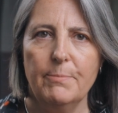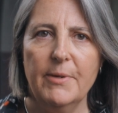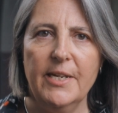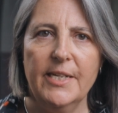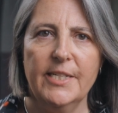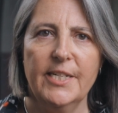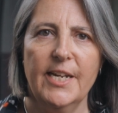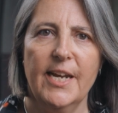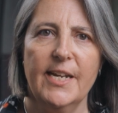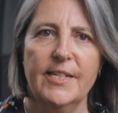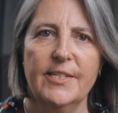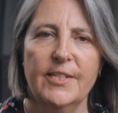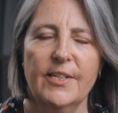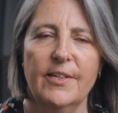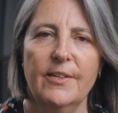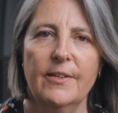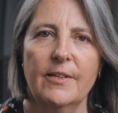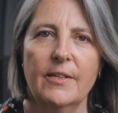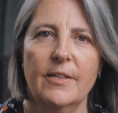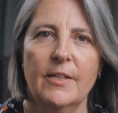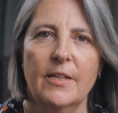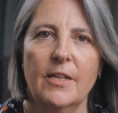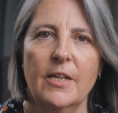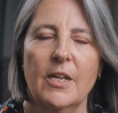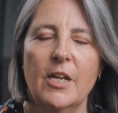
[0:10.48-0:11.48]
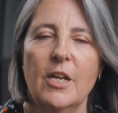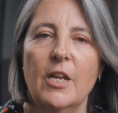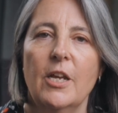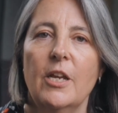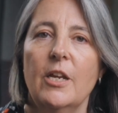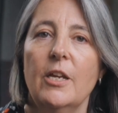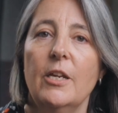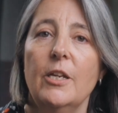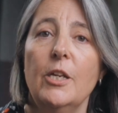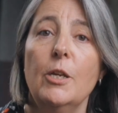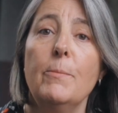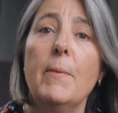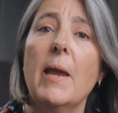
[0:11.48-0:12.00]
mediator.
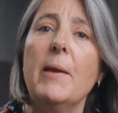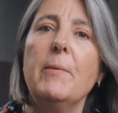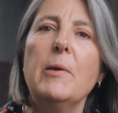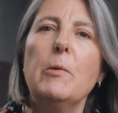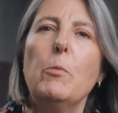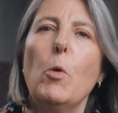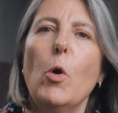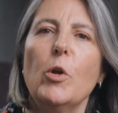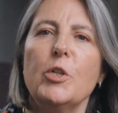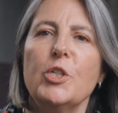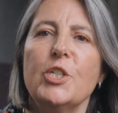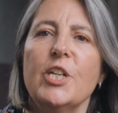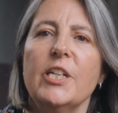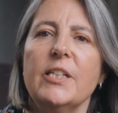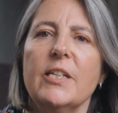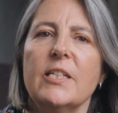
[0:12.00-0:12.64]
You may be watching